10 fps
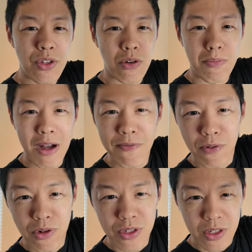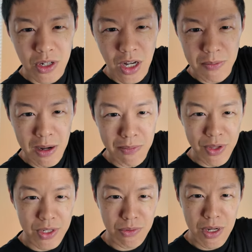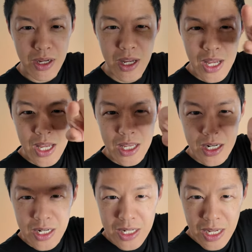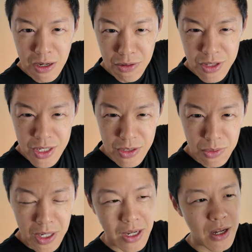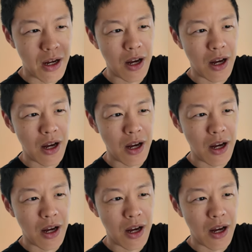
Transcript: So my force is gonna come up this way and down this way.